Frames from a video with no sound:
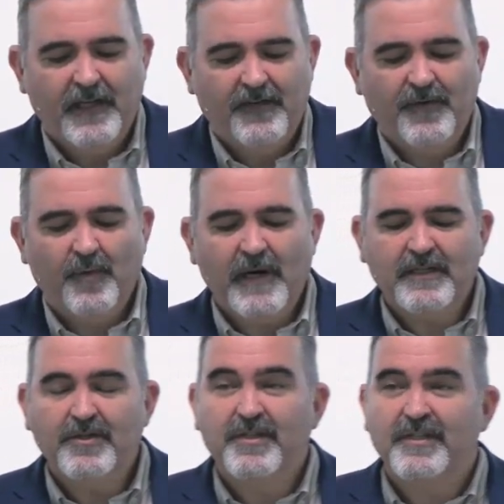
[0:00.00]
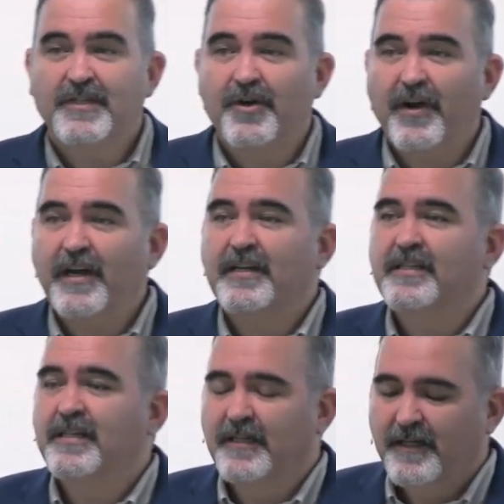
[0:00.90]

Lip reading: if you want to discredit